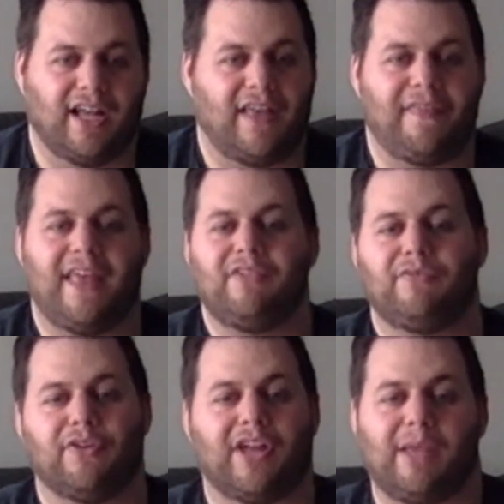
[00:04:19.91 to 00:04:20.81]
And then
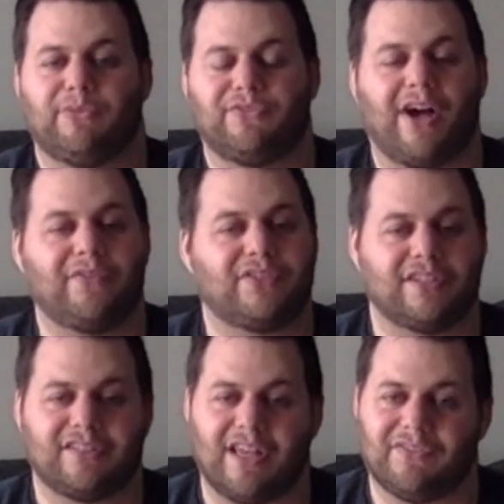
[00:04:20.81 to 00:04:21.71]
for Games 5,
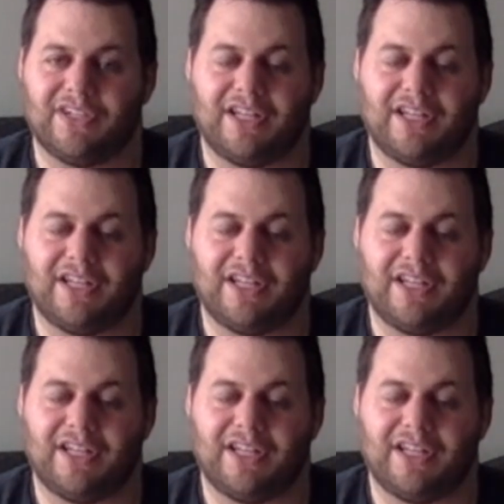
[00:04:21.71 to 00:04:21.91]
6, 7,